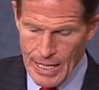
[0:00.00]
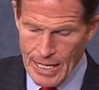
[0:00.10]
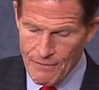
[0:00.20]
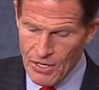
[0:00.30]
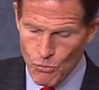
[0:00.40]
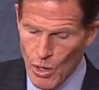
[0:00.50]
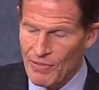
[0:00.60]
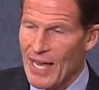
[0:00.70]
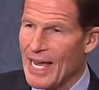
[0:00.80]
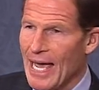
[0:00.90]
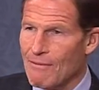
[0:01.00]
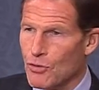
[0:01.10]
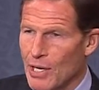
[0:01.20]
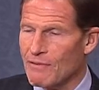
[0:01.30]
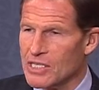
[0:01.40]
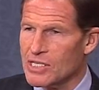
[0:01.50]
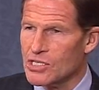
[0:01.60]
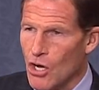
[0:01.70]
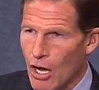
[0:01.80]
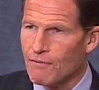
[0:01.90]
Even when they have
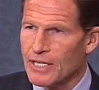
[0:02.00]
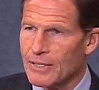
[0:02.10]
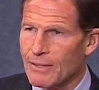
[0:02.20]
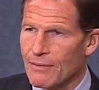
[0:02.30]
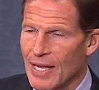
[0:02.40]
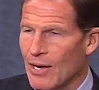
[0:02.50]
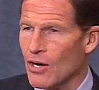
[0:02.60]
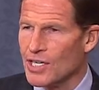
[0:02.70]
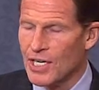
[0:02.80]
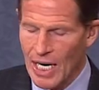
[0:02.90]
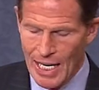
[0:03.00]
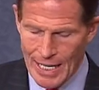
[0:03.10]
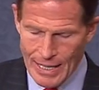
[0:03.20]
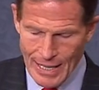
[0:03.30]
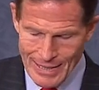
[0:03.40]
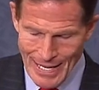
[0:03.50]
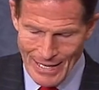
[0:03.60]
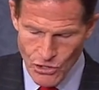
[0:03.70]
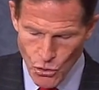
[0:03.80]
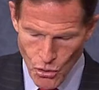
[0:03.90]
grievances, often they are denied a day
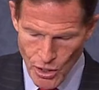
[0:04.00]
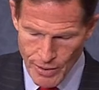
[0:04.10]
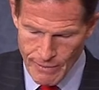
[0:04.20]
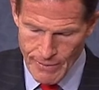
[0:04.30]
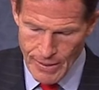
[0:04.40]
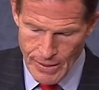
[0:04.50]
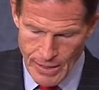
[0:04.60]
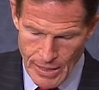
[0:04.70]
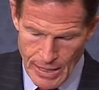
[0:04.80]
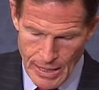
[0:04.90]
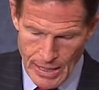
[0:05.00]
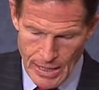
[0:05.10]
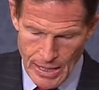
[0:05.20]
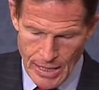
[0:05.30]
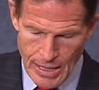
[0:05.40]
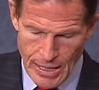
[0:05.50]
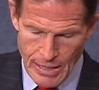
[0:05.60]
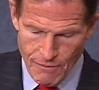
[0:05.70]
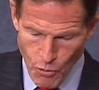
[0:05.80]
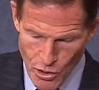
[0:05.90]
in court,
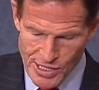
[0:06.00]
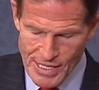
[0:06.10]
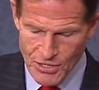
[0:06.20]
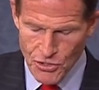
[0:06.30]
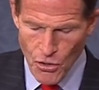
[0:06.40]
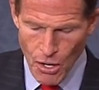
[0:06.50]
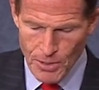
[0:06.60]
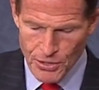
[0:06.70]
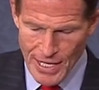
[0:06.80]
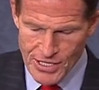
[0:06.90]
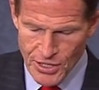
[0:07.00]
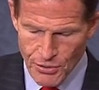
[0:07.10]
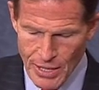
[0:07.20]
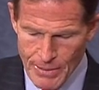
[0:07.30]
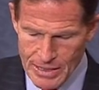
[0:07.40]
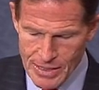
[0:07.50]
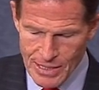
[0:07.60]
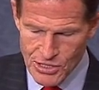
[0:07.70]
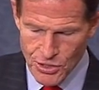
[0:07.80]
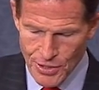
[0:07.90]
forced into arbitration agreements
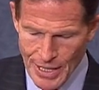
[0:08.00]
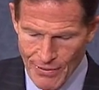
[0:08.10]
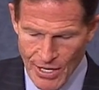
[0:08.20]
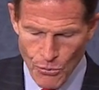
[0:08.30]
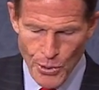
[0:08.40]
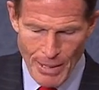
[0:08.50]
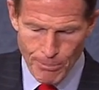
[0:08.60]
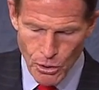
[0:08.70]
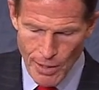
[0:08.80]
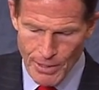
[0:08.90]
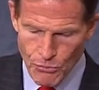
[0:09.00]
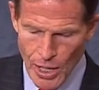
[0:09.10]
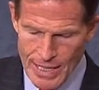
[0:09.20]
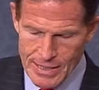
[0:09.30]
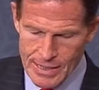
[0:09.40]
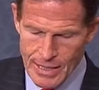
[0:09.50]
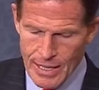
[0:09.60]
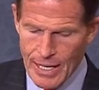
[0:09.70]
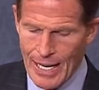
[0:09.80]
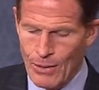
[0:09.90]
concerning their reemployment rights
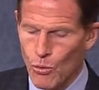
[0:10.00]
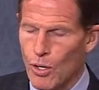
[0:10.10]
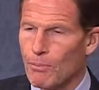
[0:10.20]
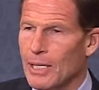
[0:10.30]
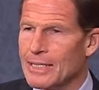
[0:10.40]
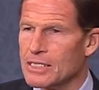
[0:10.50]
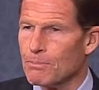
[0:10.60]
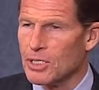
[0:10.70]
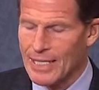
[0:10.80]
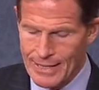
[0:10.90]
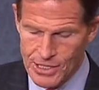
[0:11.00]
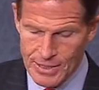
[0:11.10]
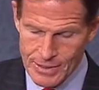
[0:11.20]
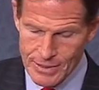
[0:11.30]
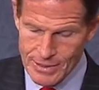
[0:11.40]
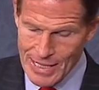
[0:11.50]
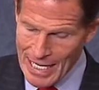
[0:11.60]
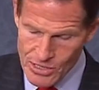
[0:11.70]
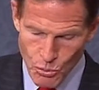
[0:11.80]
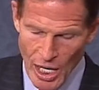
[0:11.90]
and workplace protections.
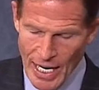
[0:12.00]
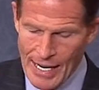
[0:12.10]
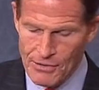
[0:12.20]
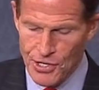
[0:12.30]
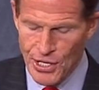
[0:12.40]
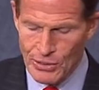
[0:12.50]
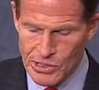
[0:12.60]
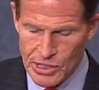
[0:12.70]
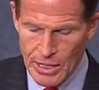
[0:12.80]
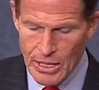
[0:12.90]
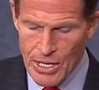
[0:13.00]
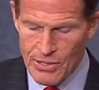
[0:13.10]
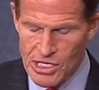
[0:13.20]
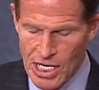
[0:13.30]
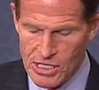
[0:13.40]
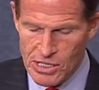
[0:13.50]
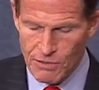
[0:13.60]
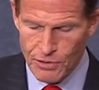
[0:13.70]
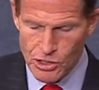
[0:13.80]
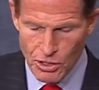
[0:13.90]
That is why I introduced the Justice
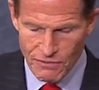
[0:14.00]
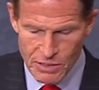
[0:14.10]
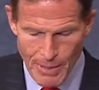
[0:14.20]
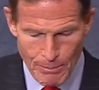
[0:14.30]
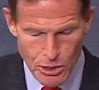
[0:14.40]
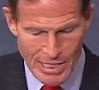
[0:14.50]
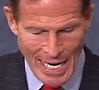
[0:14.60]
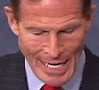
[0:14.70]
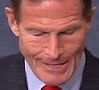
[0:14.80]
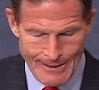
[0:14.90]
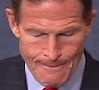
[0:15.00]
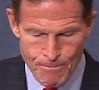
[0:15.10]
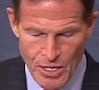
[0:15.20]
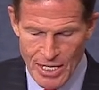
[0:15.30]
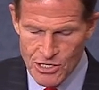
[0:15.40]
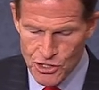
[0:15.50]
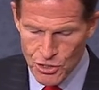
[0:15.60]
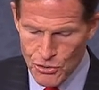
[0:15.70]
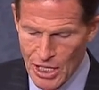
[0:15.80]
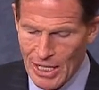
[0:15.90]
for Service Members Act in
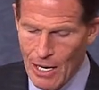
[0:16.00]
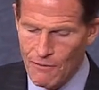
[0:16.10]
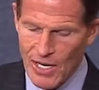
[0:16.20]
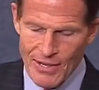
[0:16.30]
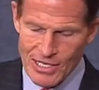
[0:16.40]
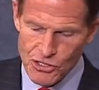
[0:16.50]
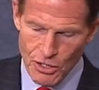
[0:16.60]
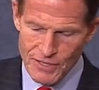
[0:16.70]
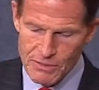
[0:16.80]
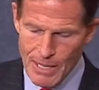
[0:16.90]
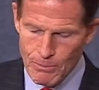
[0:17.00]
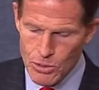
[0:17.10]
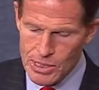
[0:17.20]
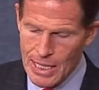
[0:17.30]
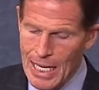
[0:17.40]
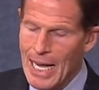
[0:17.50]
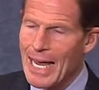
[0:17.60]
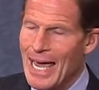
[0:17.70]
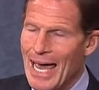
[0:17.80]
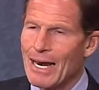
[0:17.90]
June to clarify that service members
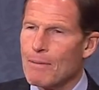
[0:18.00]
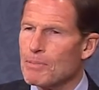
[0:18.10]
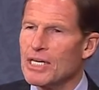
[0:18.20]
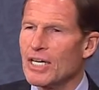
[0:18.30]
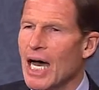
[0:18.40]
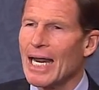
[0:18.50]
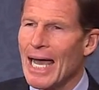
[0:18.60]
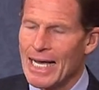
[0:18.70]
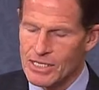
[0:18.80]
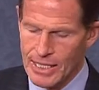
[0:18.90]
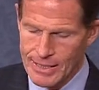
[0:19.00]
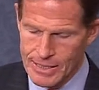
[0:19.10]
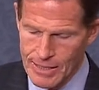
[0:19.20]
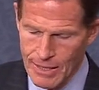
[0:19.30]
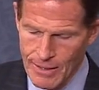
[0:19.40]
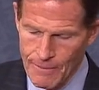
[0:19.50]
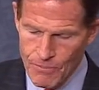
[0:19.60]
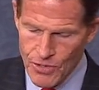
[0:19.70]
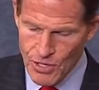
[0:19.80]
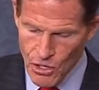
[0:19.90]
cannot be denied access
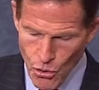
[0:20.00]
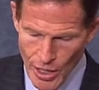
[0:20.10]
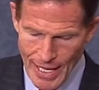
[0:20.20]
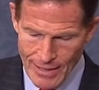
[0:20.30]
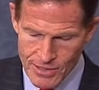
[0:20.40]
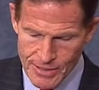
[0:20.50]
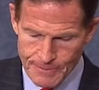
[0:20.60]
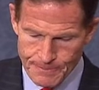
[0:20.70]
to the courthouse